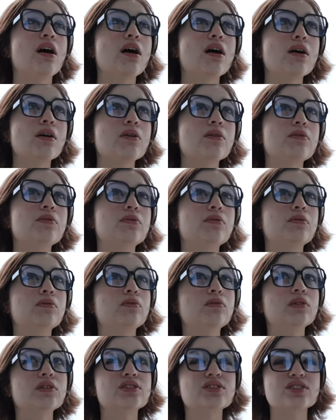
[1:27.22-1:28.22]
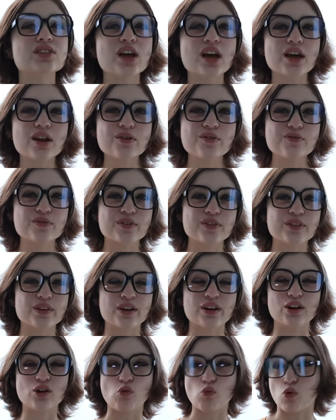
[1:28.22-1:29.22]
oh, what's that over
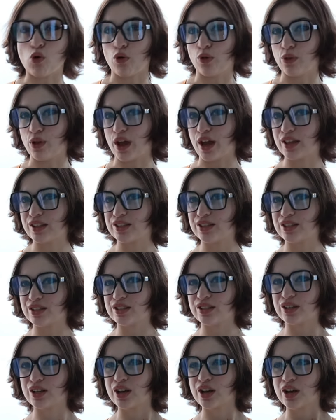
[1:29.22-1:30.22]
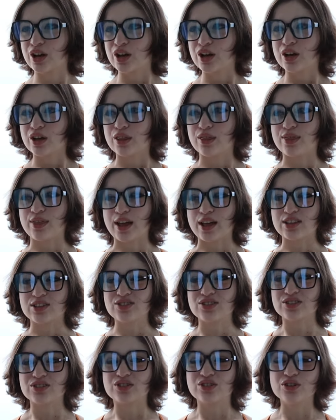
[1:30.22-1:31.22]
there? Well, that's
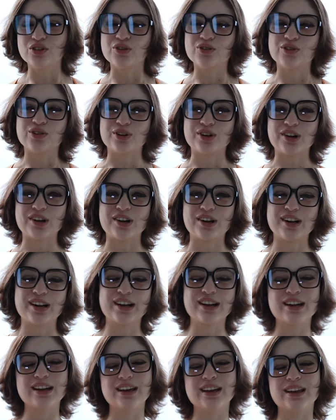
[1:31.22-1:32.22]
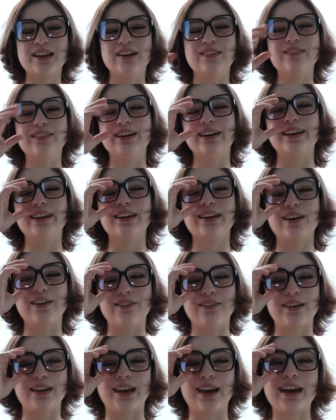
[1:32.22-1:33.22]
a door. And I'm like,
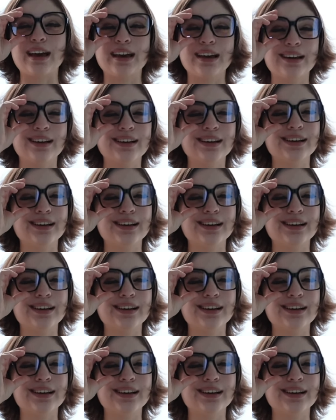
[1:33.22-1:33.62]
okay,